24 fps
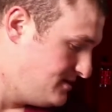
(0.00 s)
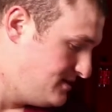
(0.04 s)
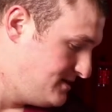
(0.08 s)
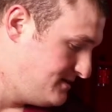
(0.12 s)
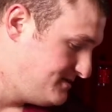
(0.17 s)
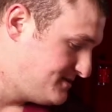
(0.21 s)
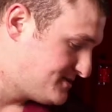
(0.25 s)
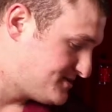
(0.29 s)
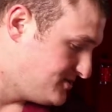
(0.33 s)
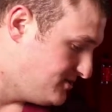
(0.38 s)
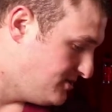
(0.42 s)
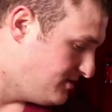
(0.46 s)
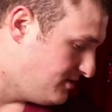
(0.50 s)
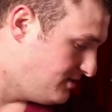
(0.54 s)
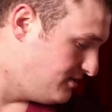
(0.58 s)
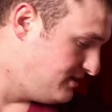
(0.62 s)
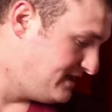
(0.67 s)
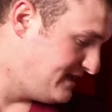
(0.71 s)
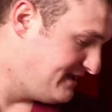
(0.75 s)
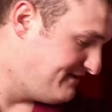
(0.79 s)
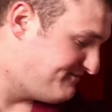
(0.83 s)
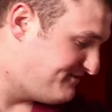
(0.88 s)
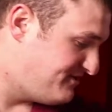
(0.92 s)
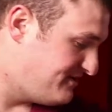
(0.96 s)
So
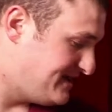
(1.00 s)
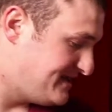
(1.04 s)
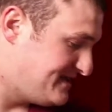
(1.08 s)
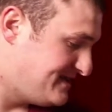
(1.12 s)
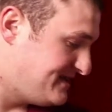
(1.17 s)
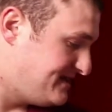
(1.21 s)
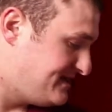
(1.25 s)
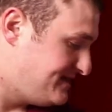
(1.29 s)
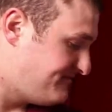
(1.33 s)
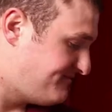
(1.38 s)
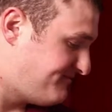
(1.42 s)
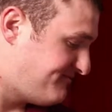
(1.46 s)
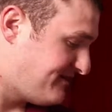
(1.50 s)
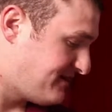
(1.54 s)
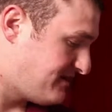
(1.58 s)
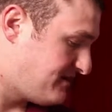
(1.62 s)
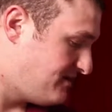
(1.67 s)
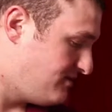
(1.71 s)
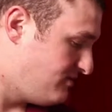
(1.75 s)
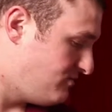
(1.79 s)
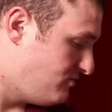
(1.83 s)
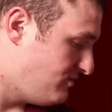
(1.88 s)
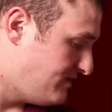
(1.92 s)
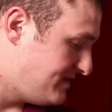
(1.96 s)
if you had to
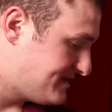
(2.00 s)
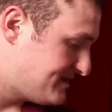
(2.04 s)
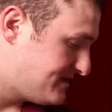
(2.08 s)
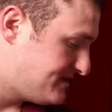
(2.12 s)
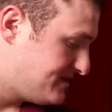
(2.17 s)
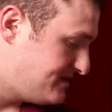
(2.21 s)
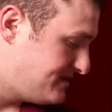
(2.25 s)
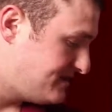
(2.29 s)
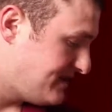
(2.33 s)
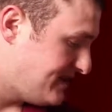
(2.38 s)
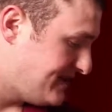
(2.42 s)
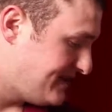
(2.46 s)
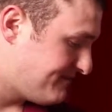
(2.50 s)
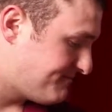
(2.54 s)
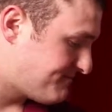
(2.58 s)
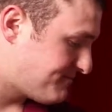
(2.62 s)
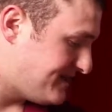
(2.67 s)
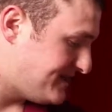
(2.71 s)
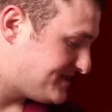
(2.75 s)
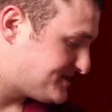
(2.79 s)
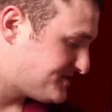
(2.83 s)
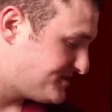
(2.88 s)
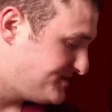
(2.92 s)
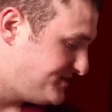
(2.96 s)
figure out what kind of
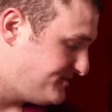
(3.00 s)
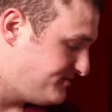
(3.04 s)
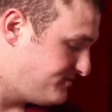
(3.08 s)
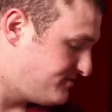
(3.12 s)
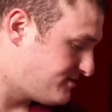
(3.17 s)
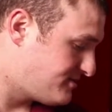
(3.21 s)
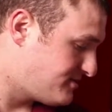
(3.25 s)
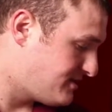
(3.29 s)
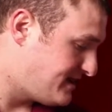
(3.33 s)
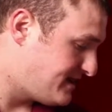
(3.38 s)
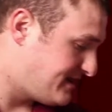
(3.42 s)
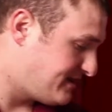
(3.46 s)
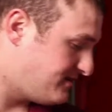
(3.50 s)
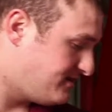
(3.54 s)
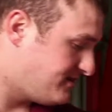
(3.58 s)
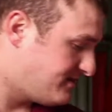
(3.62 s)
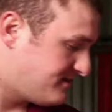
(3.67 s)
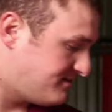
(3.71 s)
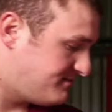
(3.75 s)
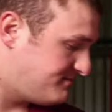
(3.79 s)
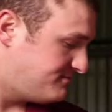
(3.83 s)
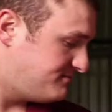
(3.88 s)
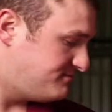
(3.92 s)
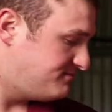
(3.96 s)
pressure you were running on
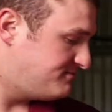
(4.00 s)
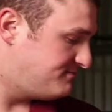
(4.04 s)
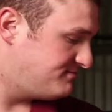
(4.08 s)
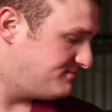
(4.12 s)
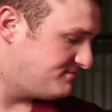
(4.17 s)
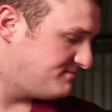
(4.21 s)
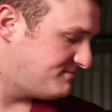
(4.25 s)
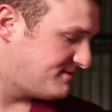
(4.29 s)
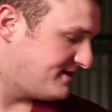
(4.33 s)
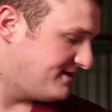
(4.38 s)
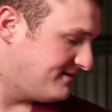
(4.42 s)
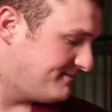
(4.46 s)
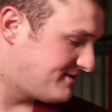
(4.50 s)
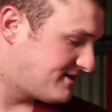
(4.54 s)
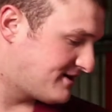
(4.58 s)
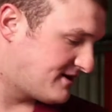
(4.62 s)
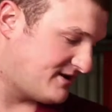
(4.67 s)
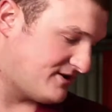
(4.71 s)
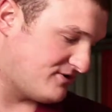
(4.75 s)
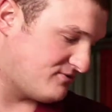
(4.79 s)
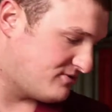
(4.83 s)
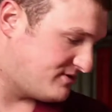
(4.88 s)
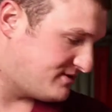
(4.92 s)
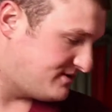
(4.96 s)
the Bale
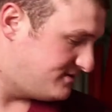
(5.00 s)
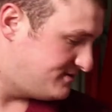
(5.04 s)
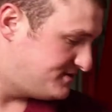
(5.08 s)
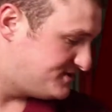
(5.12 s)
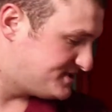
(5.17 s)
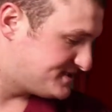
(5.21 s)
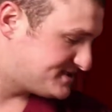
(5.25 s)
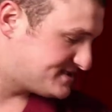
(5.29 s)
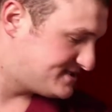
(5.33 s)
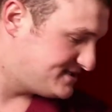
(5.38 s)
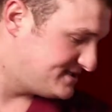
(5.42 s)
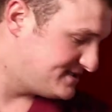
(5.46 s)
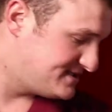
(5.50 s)
bearing, you would just